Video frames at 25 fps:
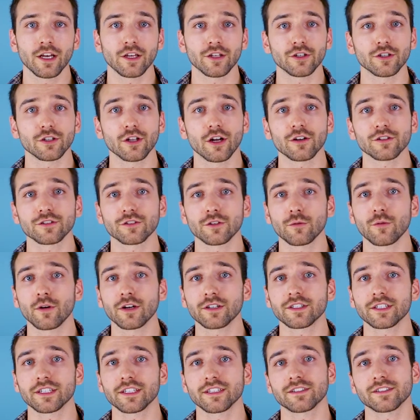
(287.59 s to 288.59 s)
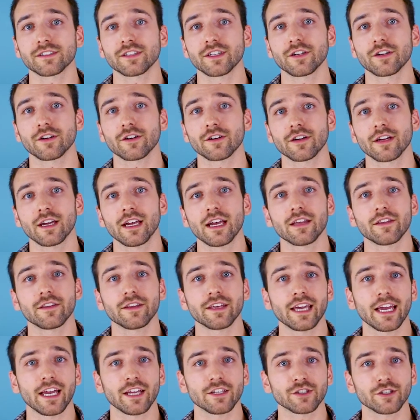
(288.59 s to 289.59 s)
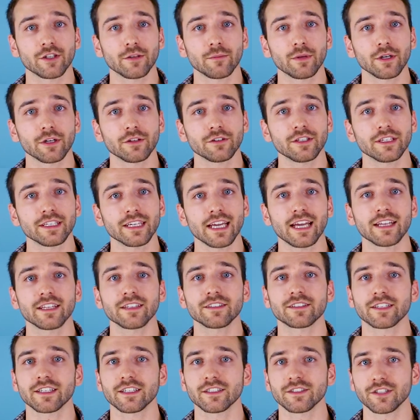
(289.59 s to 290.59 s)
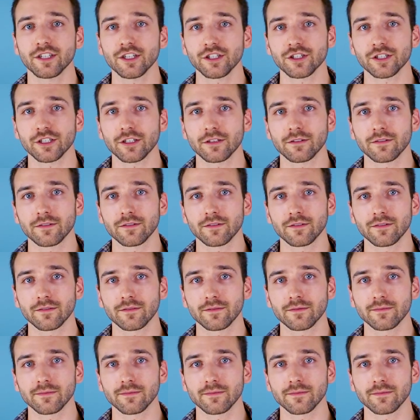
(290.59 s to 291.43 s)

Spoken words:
You'll also want to consider the age of the building and its condition.